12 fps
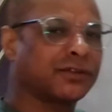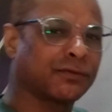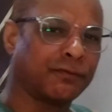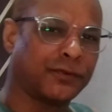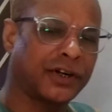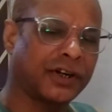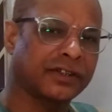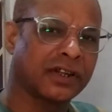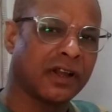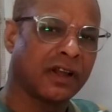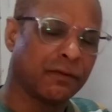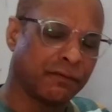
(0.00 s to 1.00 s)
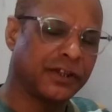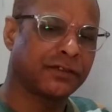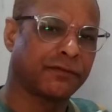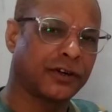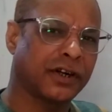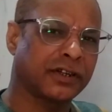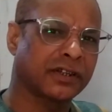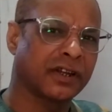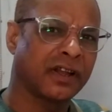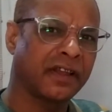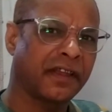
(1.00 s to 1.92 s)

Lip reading: Which words